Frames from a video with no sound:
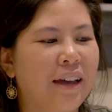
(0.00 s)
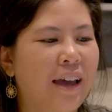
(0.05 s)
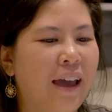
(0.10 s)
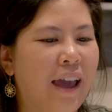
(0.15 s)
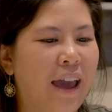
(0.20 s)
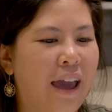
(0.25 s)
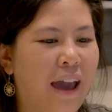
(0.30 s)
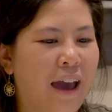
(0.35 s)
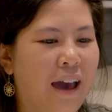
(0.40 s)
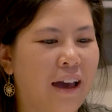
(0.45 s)

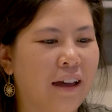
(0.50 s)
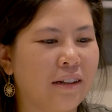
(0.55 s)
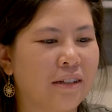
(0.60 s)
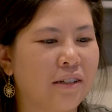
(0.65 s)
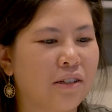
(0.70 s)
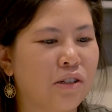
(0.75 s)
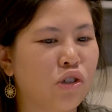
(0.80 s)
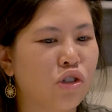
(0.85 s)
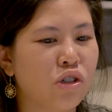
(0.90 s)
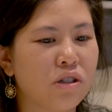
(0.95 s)

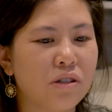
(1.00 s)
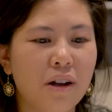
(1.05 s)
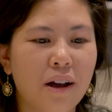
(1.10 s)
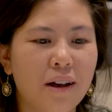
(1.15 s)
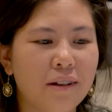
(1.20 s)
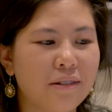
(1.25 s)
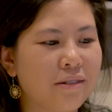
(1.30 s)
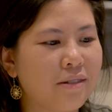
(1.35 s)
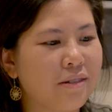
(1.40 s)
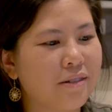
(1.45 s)
and
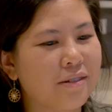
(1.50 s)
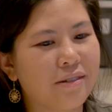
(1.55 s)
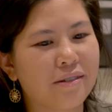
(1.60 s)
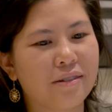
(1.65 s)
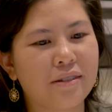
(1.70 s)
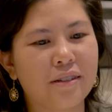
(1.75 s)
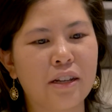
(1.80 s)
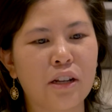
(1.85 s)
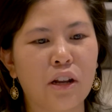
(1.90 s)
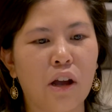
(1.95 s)

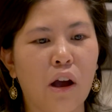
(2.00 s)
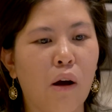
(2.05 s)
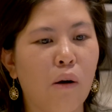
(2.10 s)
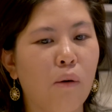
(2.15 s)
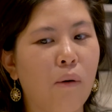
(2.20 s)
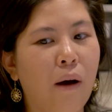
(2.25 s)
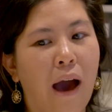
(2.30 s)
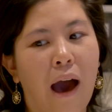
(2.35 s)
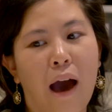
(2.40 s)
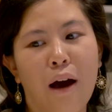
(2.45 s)
just
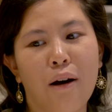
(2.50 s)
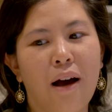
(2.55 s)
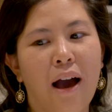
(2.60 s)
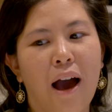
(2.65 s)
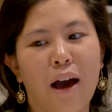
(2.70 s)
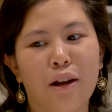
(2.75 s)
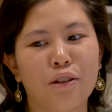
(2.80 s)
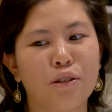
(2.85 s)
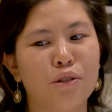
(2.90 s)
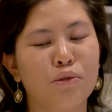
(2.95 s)

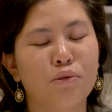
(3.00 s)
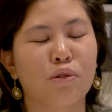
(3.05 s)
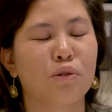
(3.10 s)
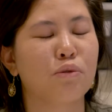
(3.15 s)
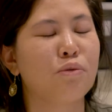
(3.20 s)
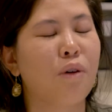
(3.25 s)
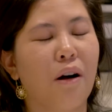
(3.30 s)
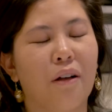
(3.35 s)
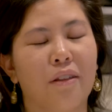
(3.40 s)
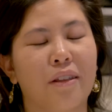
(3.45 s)
how do you
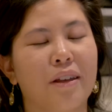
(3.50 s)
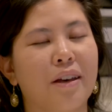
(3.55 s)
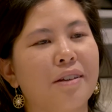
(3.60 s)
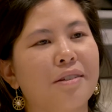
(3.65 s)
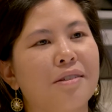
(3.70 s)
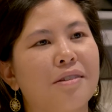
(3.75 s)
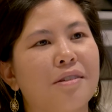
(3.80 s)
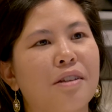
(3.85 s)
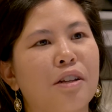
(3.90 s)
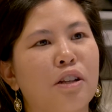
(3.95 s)
do all
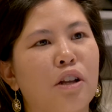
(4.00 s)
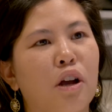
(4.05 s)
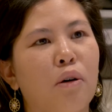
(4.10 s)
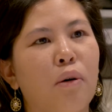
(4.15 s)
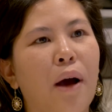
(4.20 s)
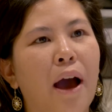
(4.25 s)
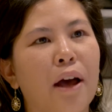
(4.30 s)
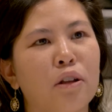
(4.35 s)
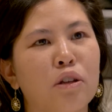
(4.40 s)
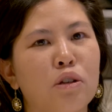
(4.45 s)
this,
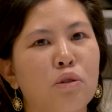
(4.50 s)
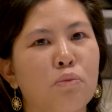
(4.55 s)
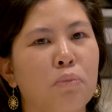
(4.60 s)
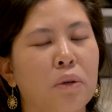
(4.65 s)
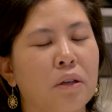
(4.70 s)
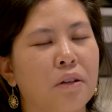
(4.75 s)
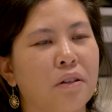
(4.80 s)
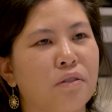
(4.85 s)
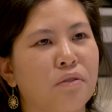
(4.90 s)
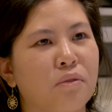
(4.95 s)
how do you
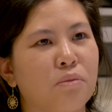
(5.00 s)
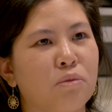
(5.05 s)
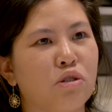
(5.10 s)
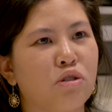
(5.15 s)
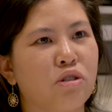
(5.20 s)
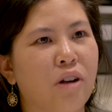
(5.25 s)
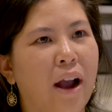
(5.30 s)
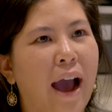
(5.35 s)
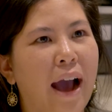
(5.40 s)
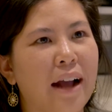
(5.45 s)
build from
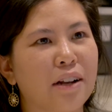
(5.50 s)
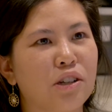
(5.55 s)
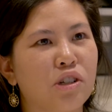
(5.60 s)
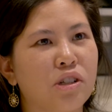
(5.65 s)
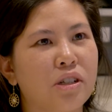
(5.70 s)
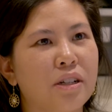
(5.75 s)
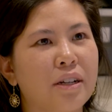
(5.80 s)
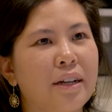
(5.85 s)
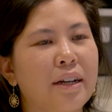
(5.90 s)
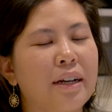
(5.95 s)

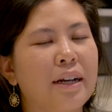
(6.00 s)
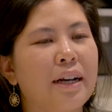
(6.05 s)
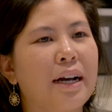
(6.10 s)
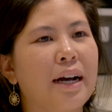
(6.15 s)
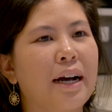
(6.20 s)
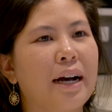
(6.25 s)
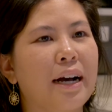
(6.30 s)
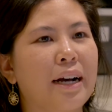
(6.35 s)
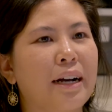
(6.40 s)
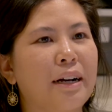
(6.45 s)
scratch,
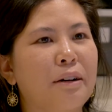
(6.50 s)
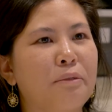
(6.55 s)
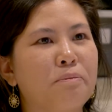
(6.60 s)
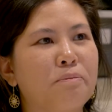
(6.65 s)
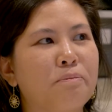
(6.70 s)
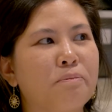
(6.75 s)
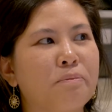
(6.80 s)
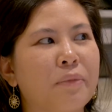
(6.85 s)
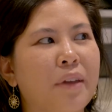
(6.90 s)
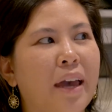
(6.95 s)

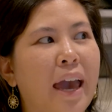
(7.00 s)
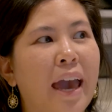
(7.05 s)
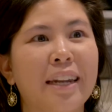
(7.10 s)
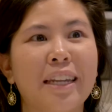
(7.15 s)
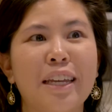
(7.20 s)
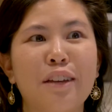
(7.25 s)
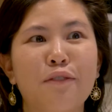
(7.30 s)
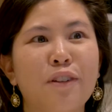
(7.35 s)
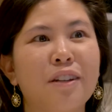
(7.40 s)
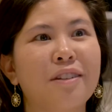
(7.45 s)
and
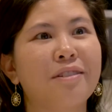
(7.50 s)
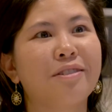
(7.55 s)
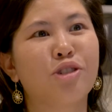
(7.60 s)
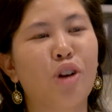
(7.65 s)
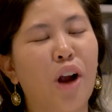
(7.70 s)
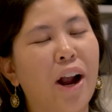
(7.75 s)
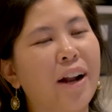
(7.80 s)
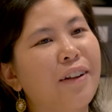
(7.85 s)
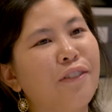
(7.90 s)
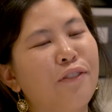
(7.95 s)
even
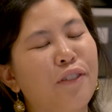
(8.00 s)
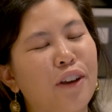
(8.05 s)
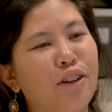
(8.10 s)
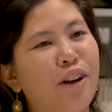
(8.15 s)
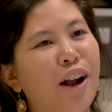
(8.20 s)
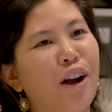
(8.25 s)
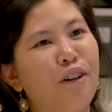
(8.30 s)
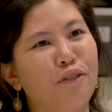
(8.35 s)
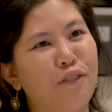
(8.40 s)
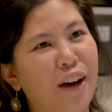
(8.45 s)
trying to figure
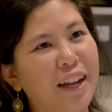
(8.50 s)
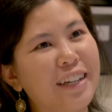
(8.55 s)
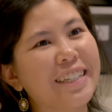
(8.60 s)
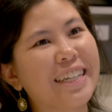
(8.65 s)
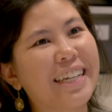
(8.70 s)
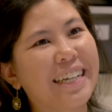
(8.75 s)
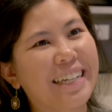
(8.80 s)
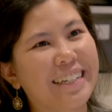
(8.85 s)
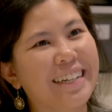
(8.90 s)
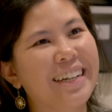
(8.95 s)
out
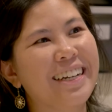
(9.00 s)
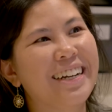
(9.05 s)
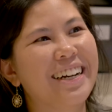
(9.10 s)
funding.